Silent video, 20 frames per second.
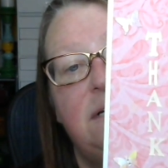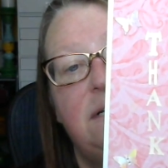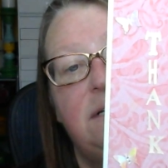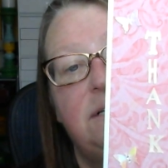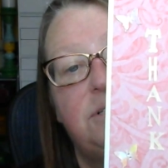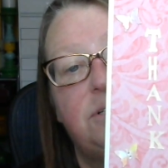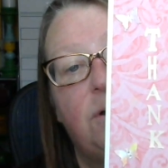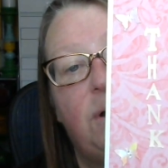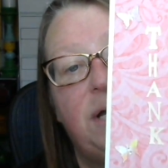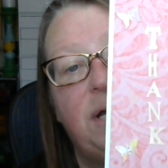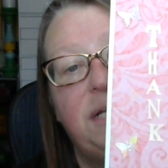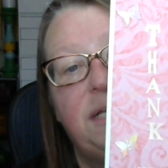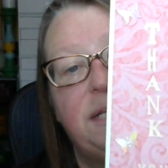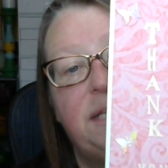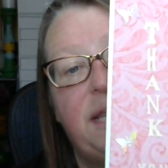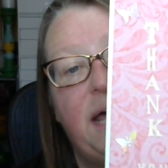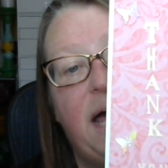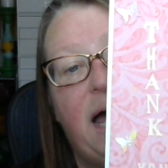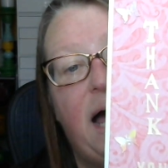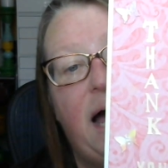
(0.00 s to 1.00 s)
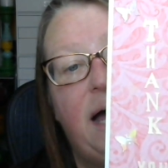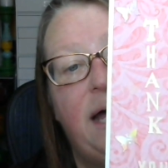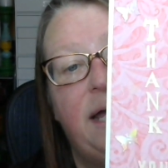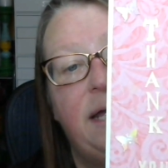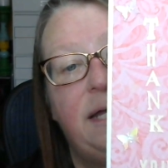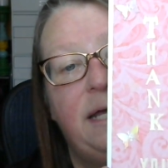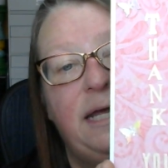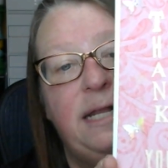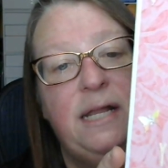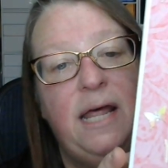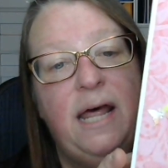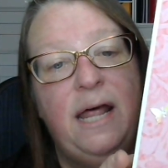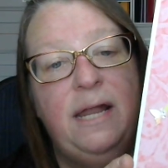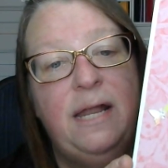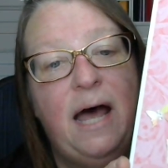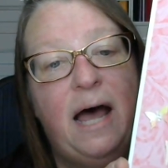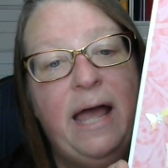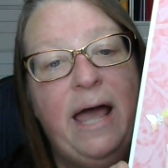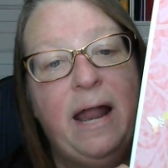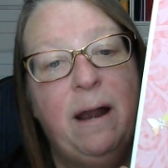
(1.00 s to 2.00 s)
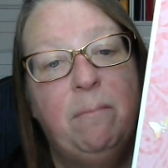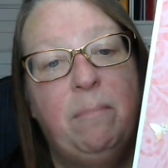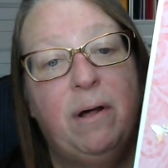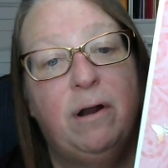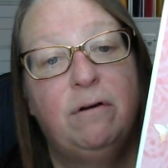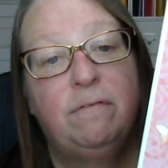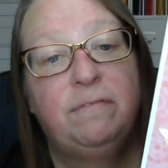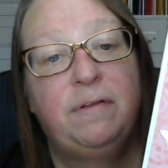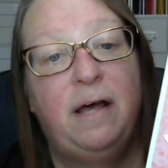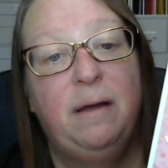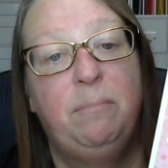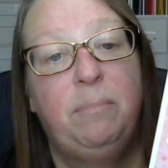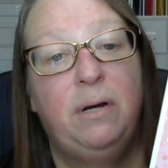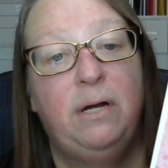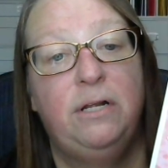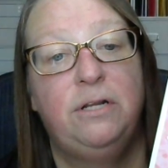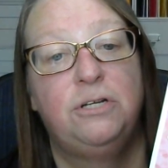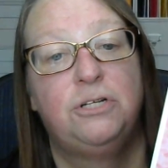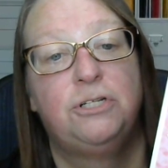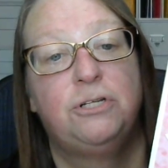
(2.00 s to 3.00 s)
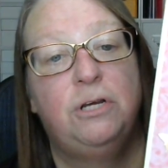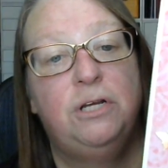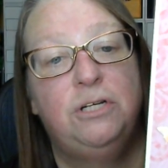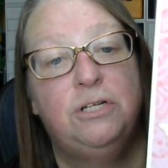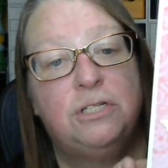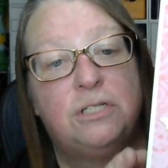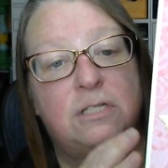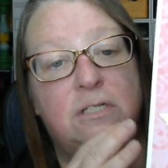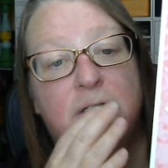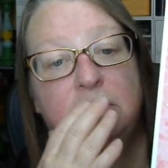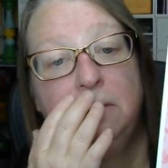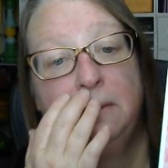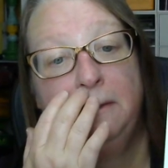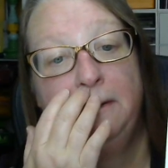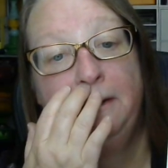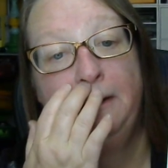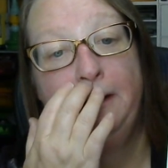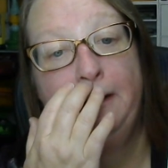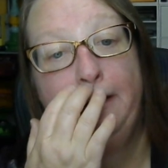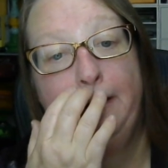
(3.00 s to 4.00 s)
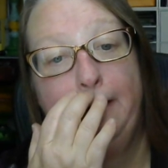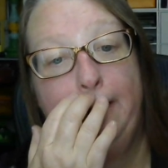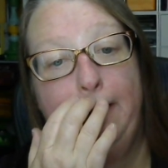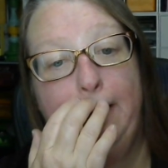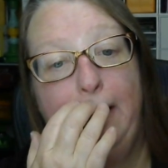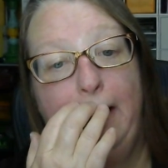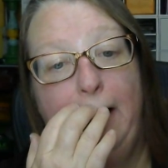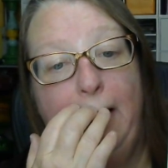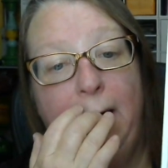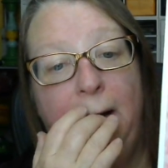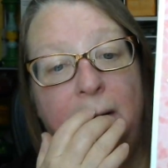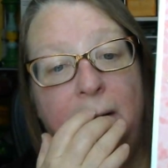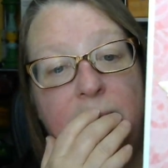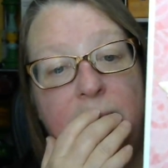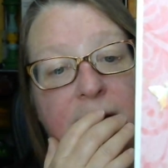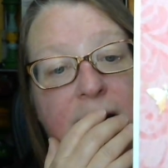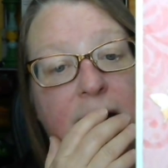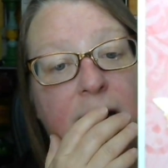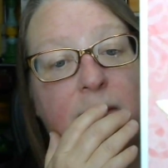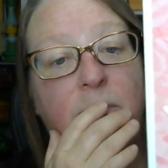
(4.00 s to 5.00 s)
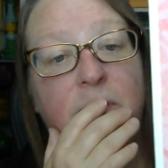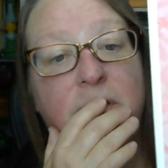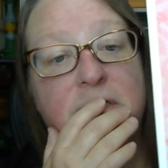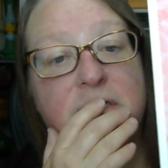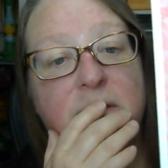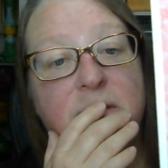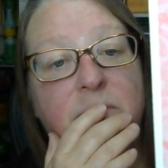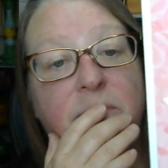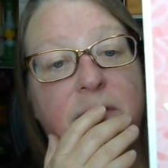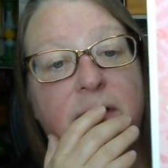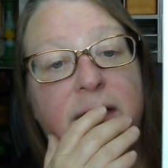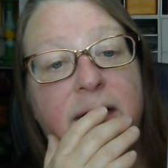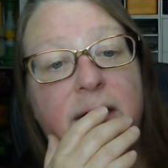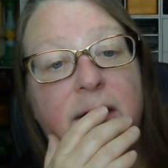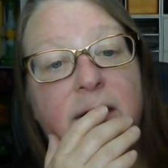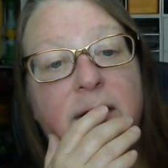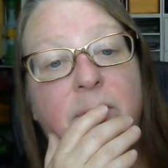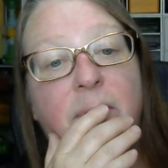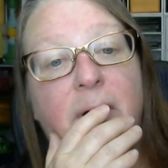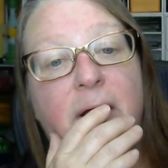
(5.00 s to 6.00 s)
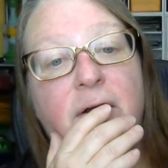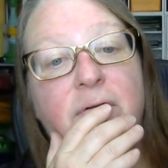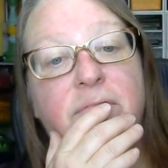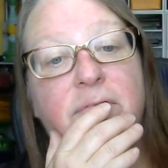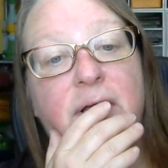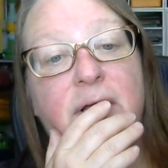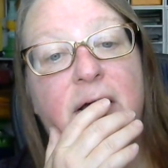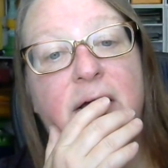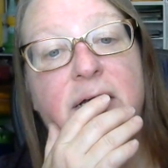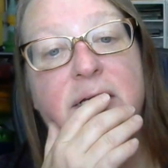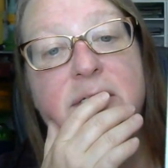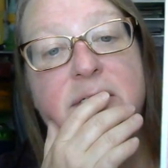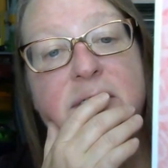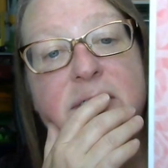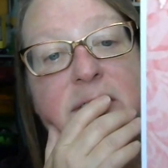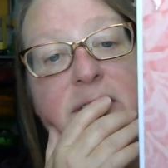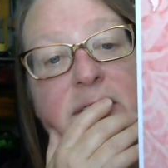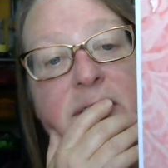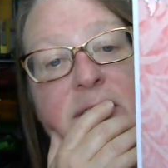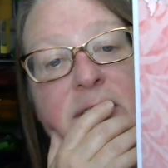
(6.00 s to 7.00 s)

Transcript: So I did that, and then I had a butterfly punch, so I just and I put some bling on the butterflies.